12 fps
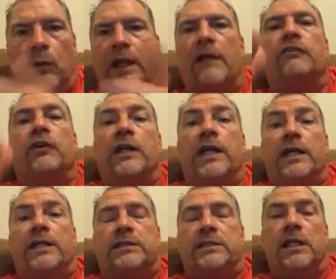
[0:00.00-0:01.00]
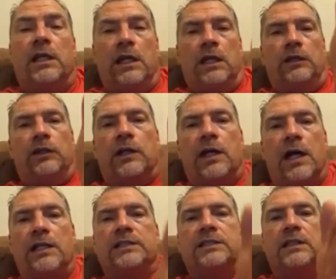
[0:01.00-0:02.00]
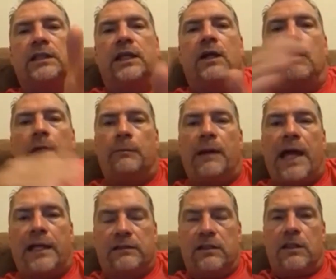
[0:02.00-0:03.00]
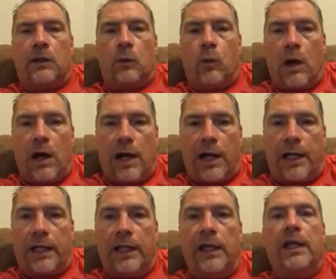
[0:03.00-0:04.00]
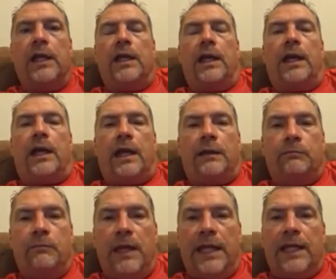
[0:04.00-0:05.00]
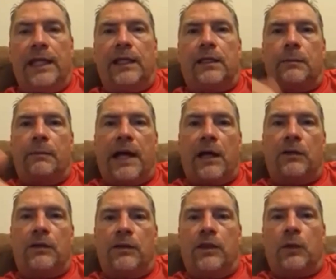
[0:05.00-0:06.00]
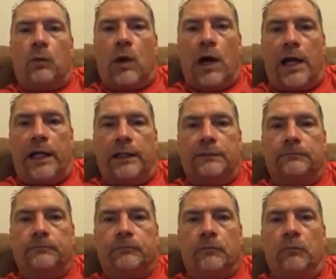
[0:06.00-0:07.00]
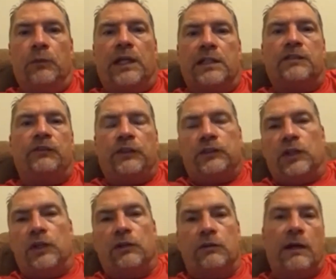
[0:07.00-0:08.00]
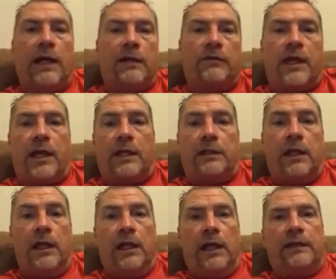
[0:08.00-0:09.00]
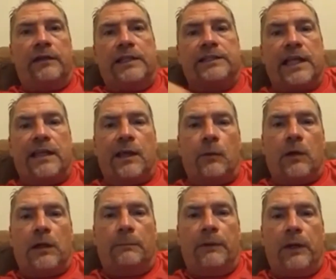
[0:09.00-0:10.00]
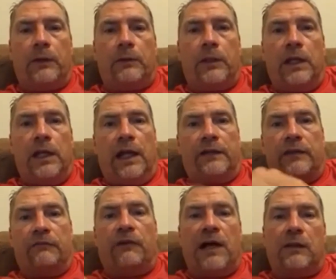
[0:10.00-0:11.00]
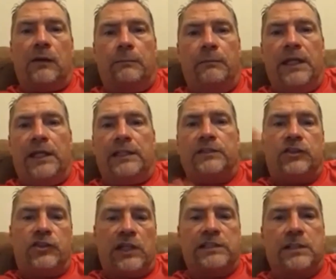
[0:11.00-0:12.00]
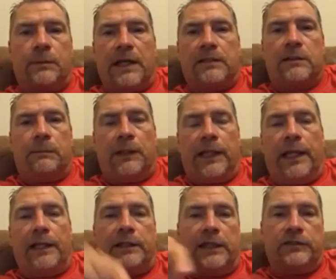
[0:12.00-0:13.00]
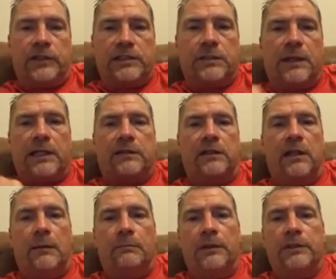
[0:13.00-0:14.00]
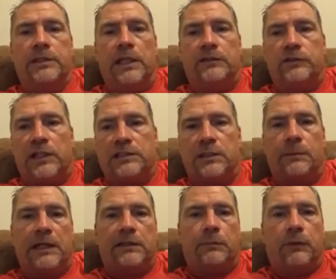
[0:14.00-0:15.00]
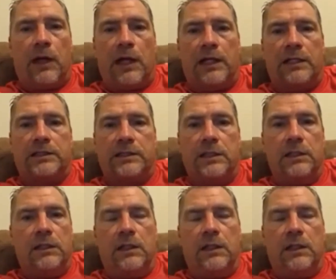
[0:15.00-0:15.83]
Whatever it is, you're constantly going back to their why and making it about their why. Because if you turn around then and they say they want a boat and the follow-up meeting's just about the plan and just about the numbers and just about the products,